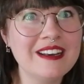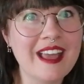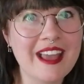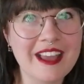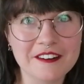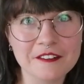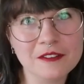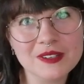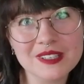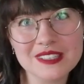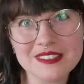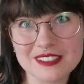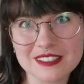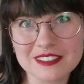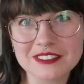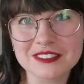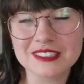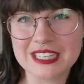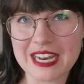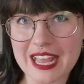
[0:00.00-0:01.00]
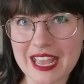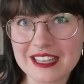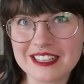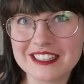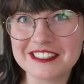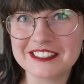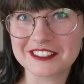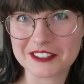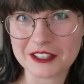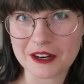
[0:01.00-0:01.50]
every single day
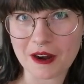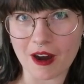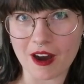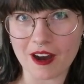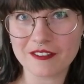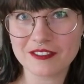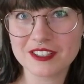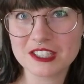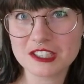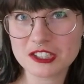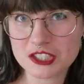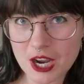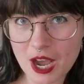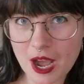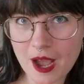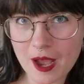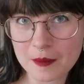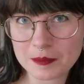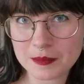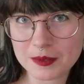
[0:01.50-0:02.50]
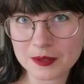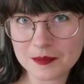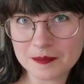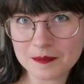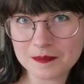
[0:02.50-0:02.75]
in your coffee shop